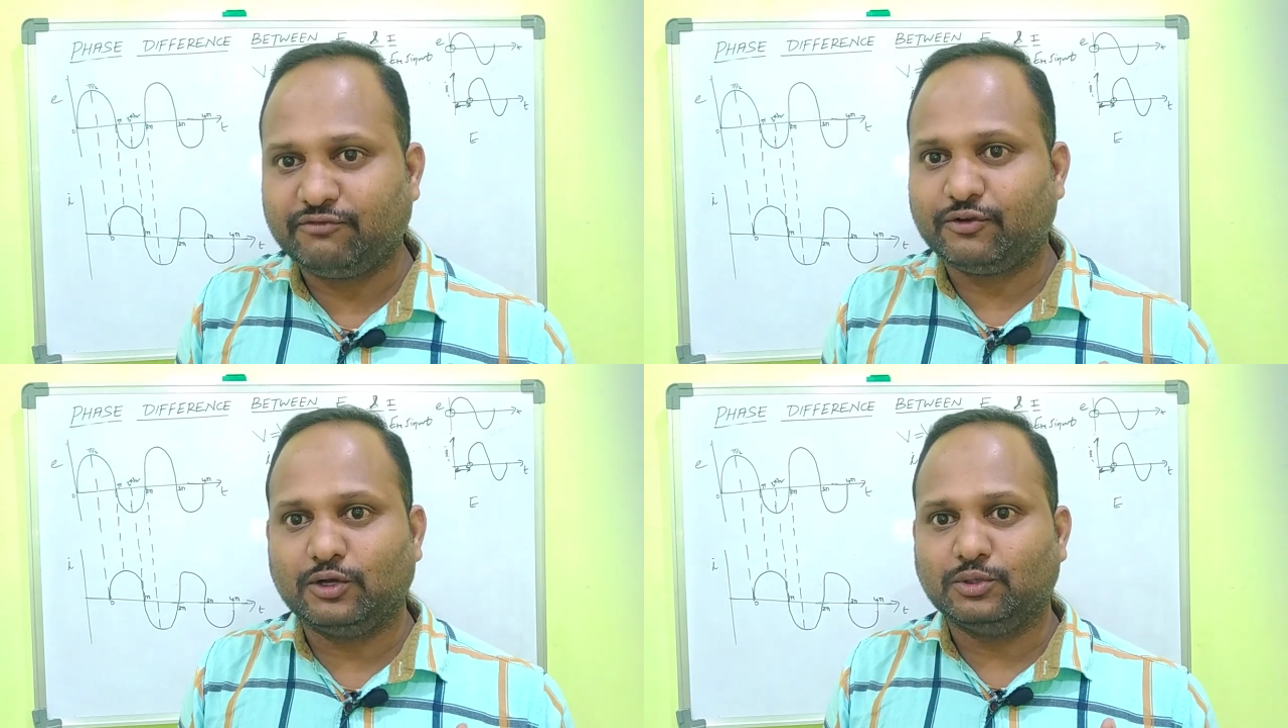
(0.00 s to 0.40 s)

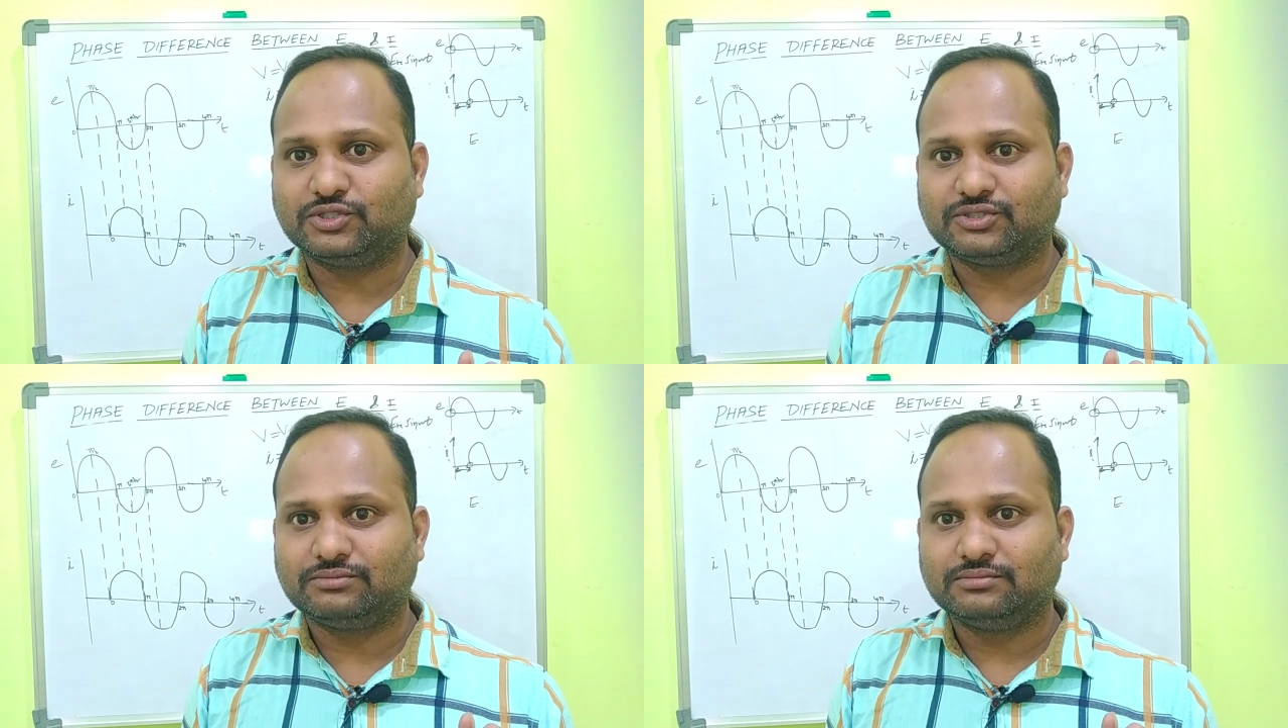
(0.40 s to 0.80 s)

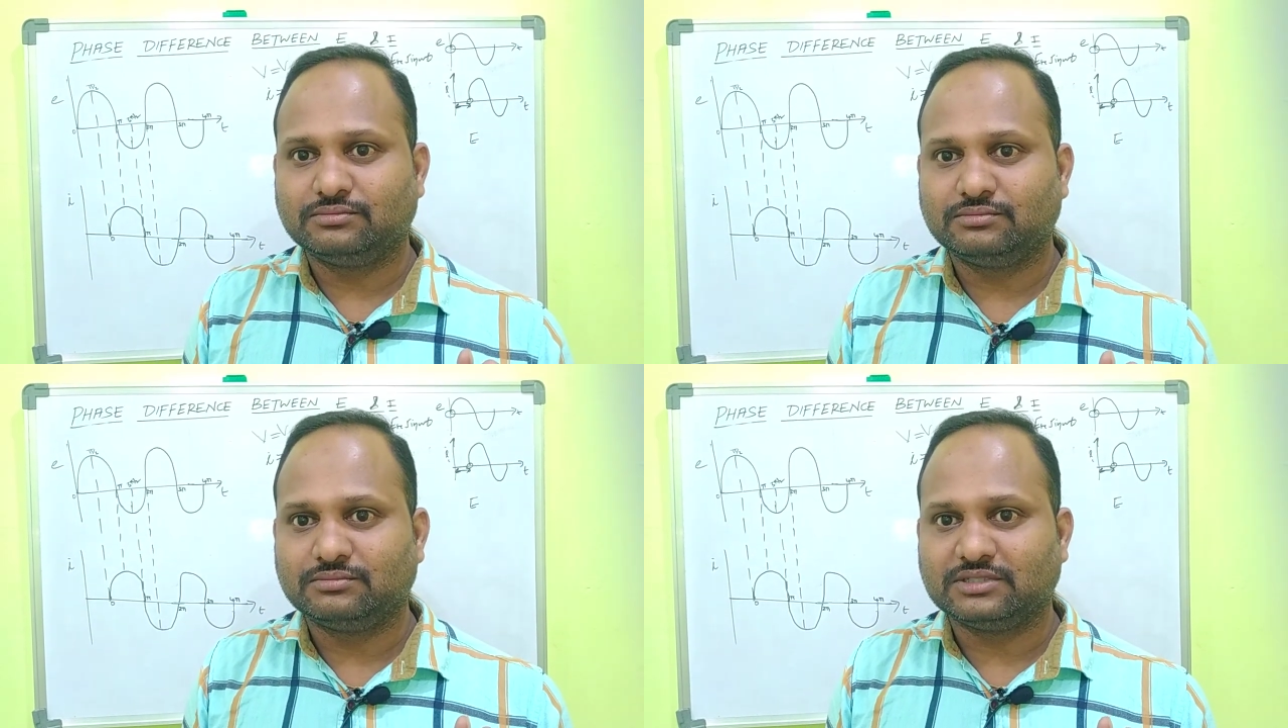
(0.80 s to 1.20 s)
follows.
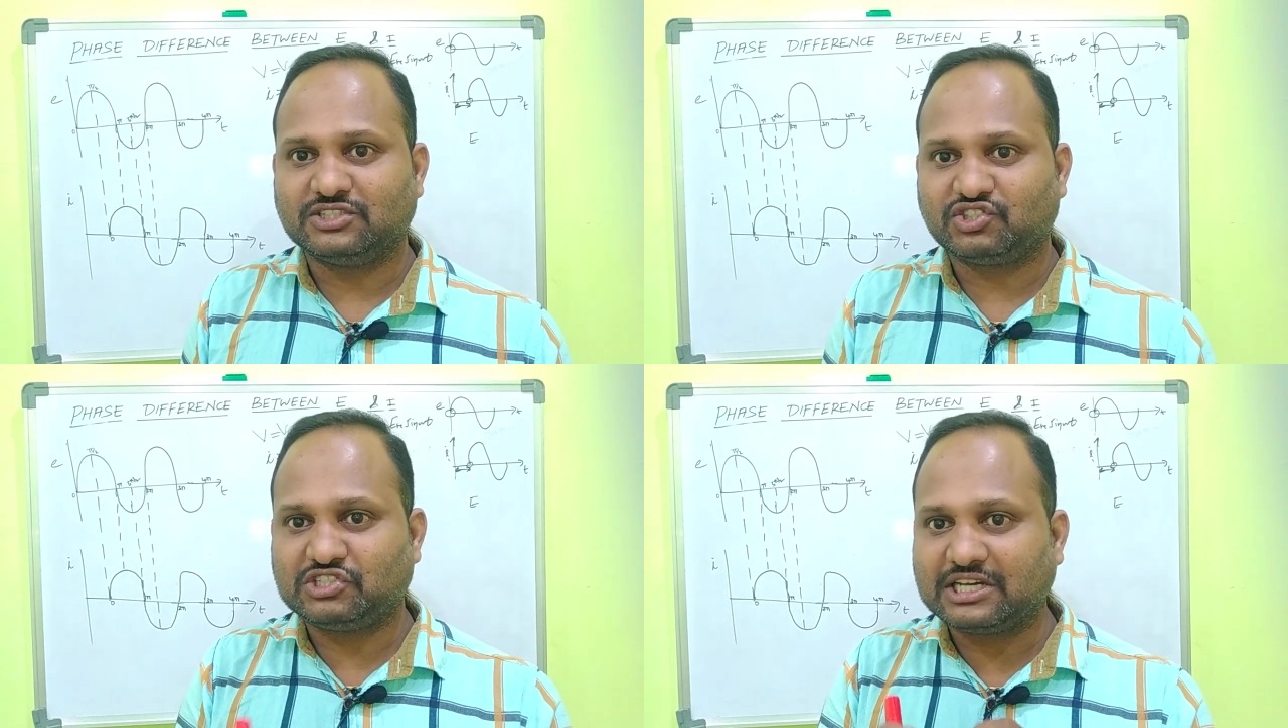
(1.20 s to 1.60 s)

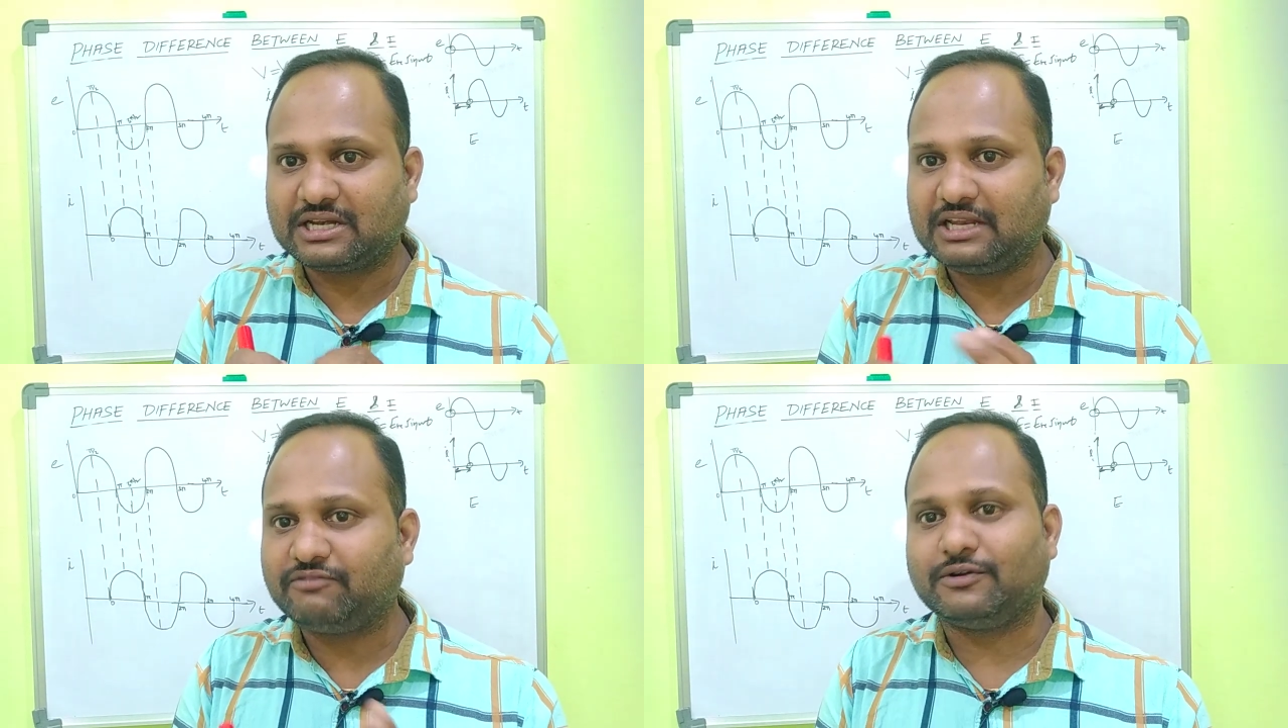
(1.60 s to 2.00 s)
It
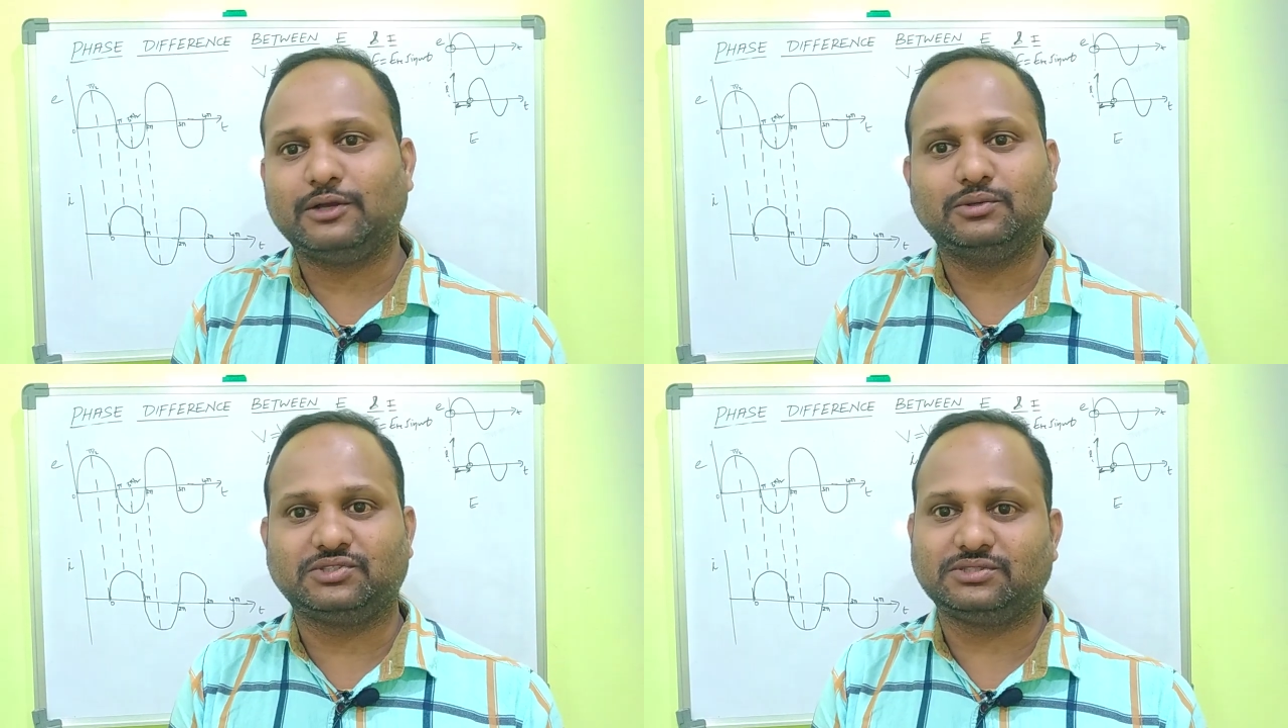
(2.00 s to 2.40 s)
strictly
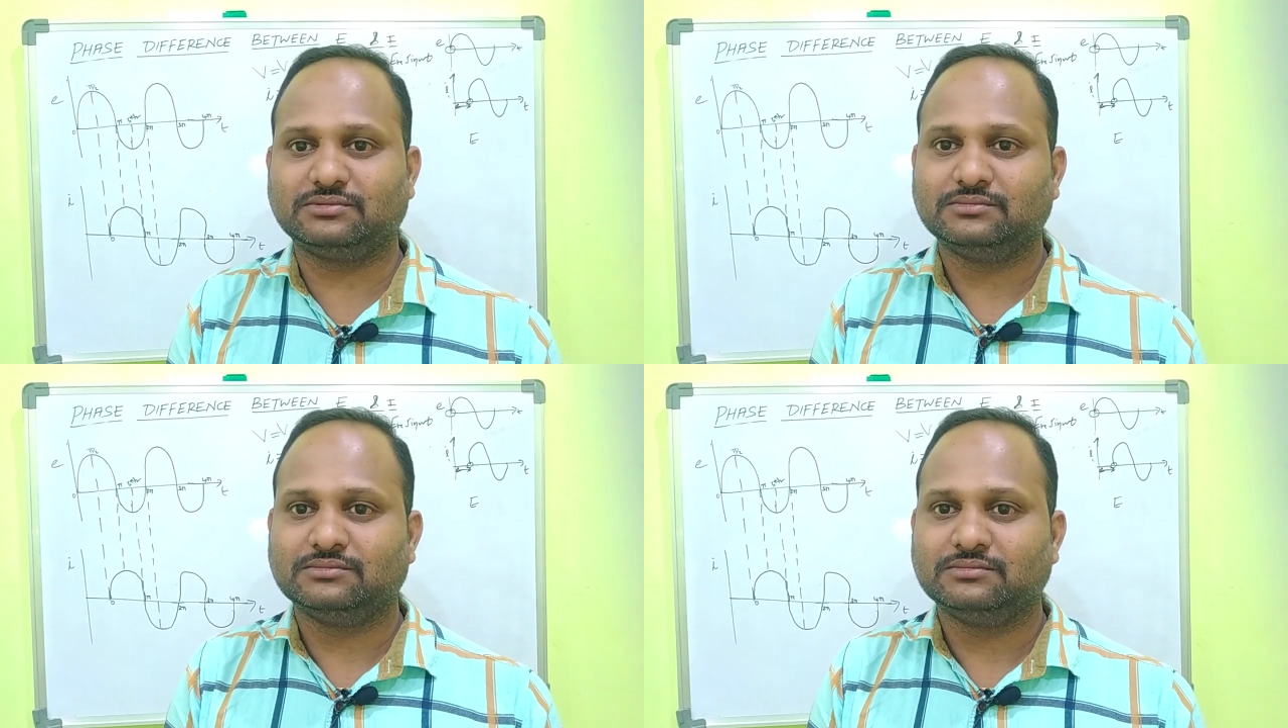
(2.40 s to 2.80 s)
follows.